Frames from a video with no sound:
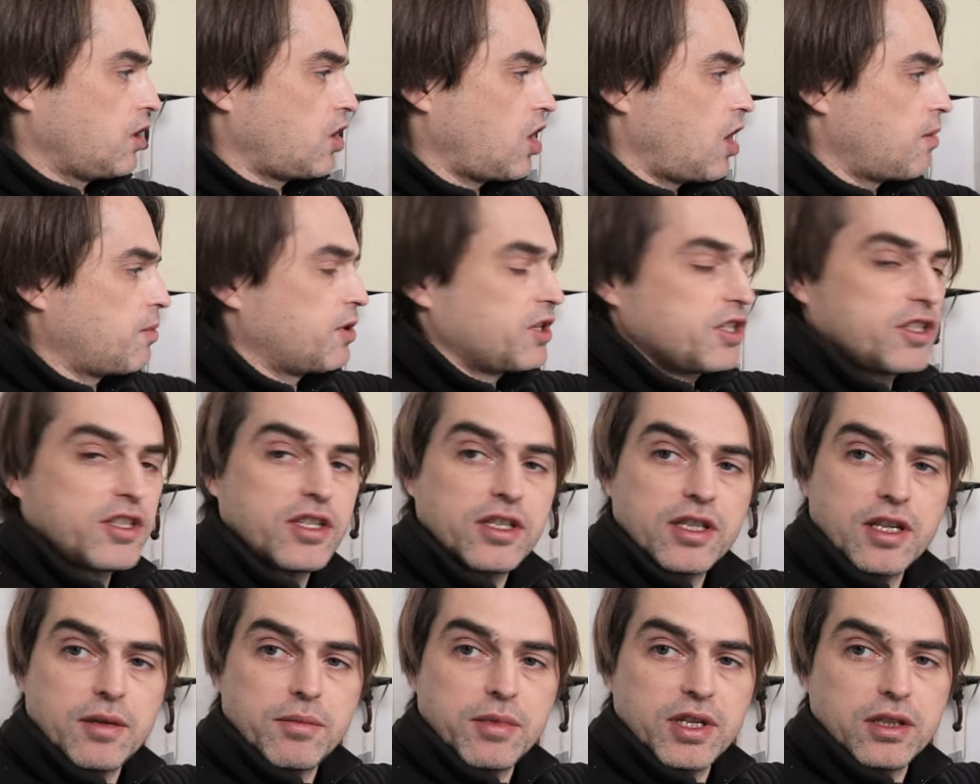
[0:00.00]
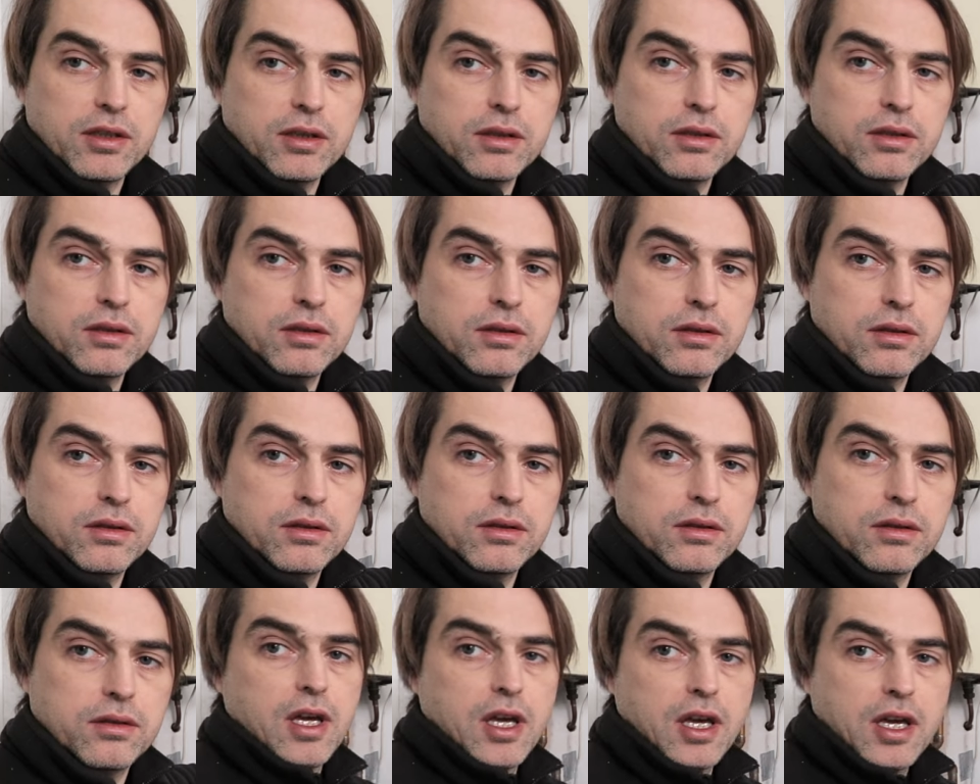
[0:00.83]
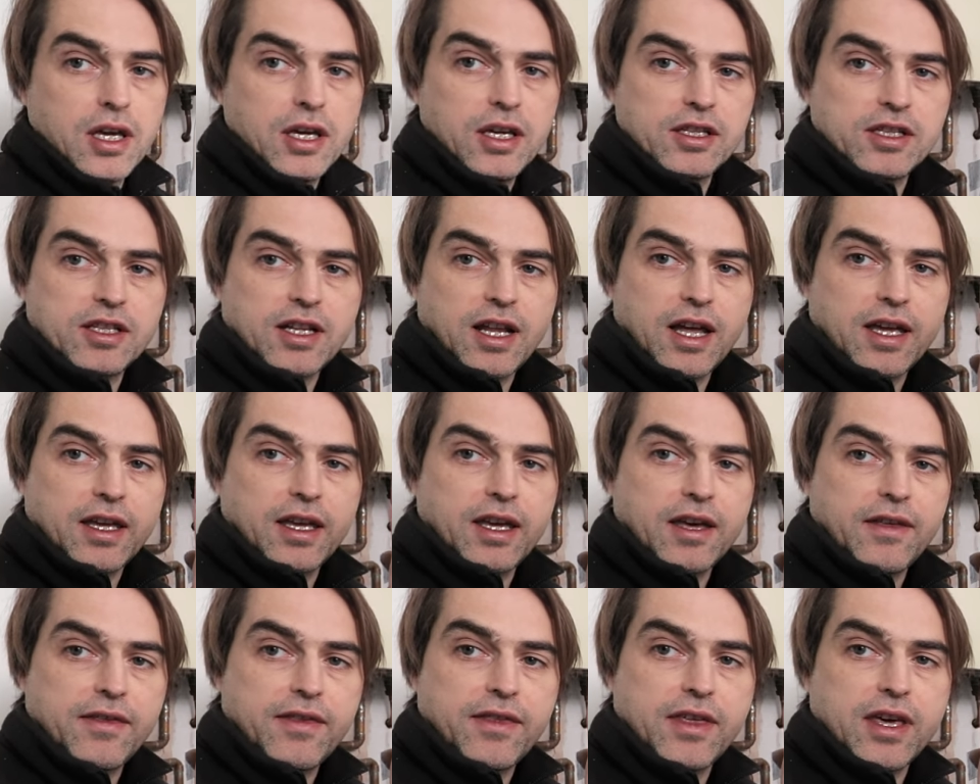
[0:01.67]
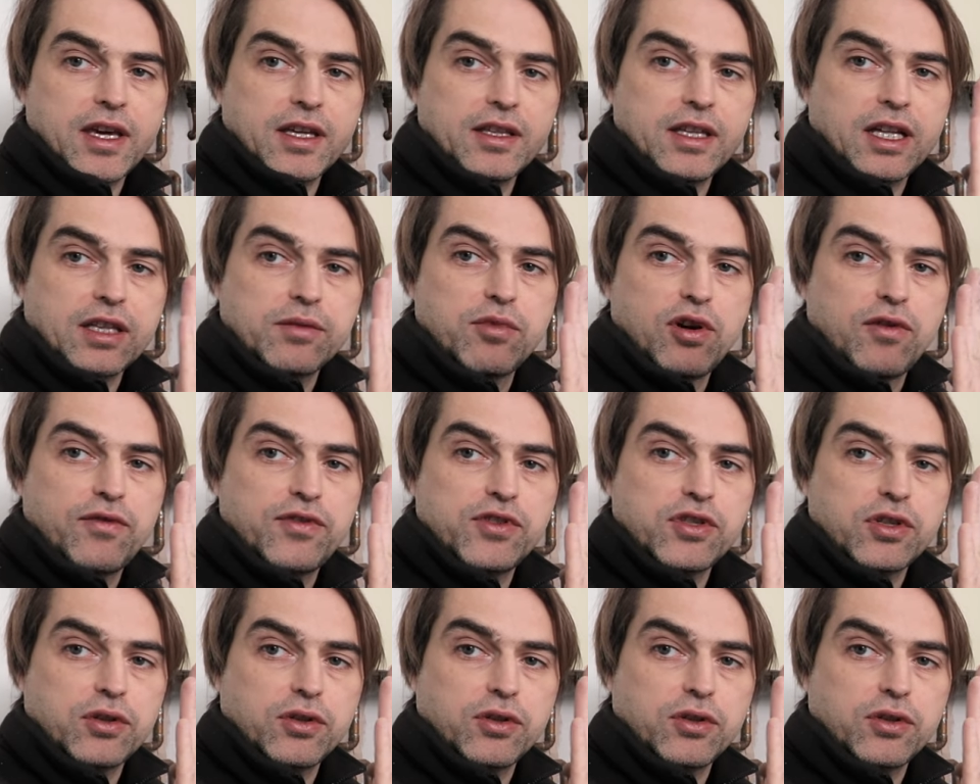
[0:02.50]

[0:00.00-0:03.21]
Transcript: common is in the middle. It's like a thing that moves